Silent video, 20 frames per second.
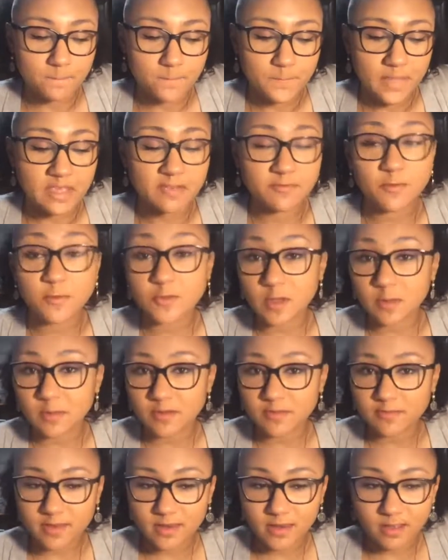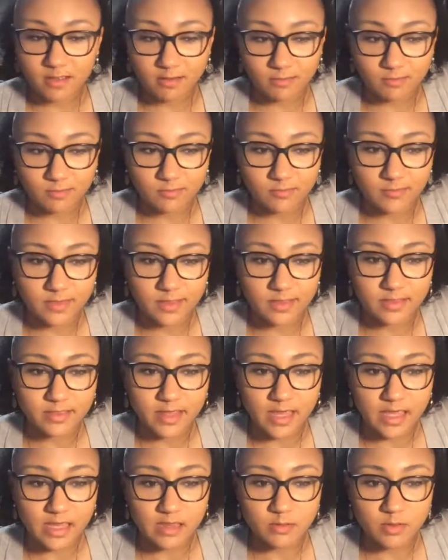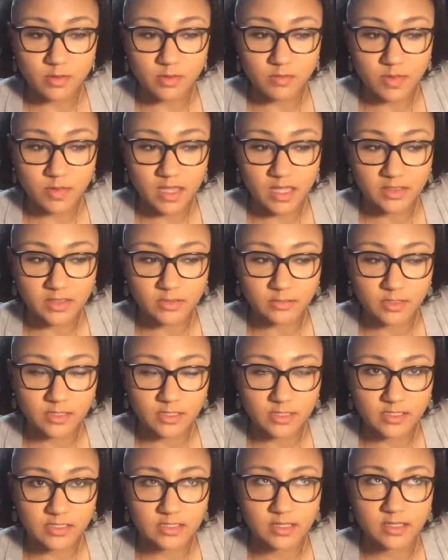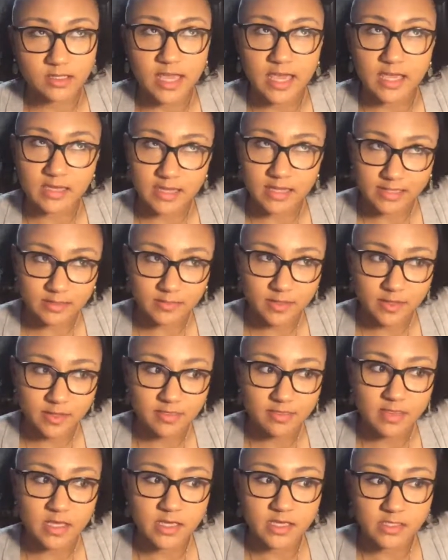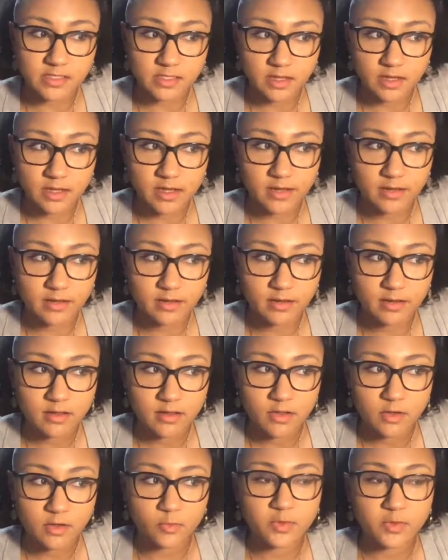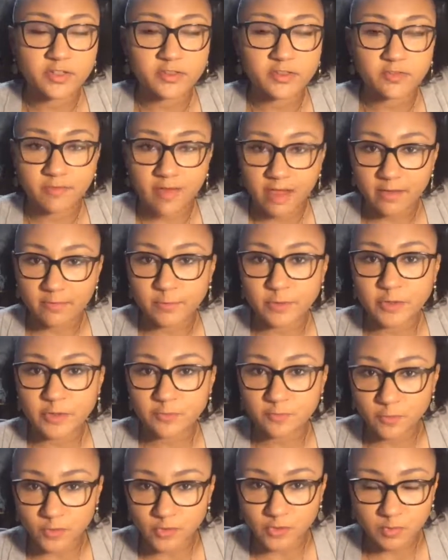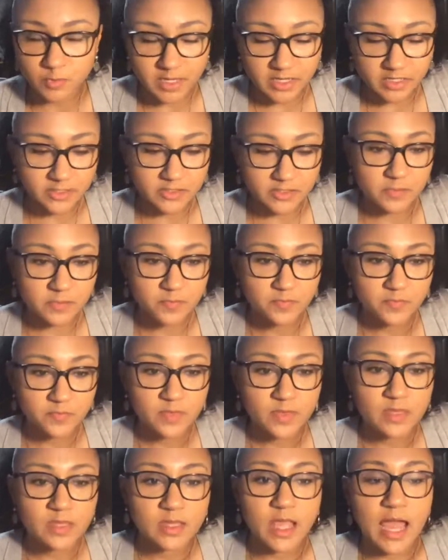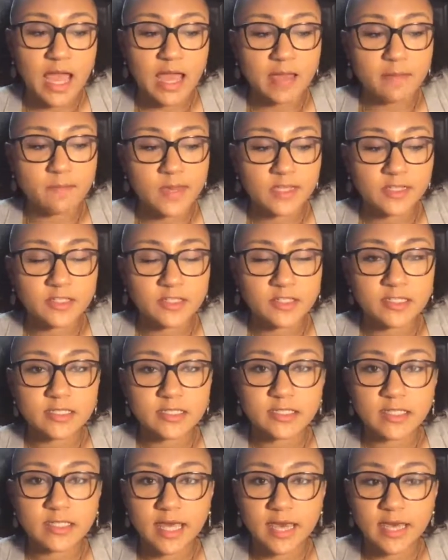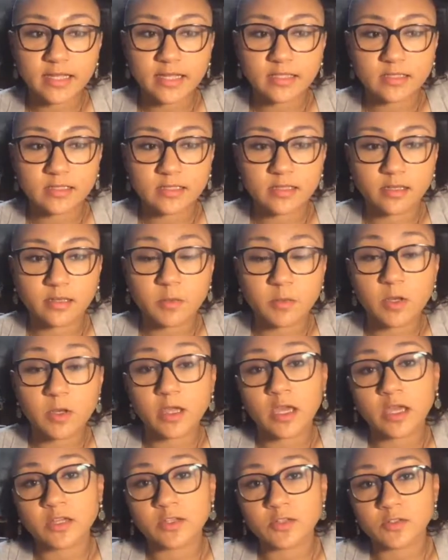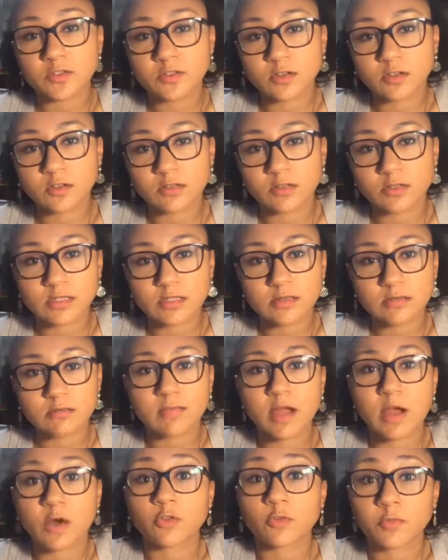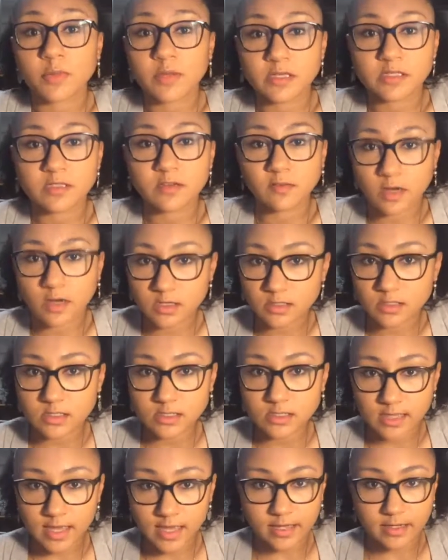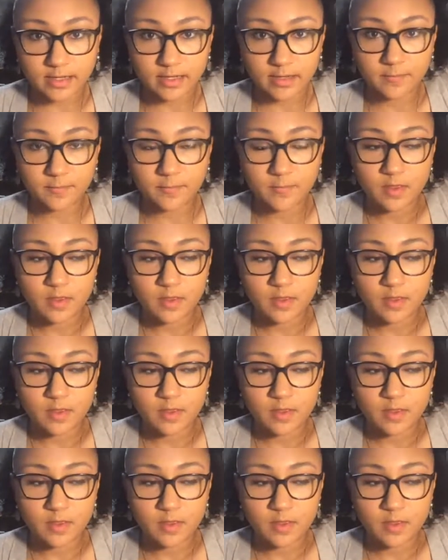If you saw my video that the NEB made, it's on @NSBE, and I think it's on Region 5 and Region 4's pages. I mentioned that the communication zone is the mouthpiece of our society,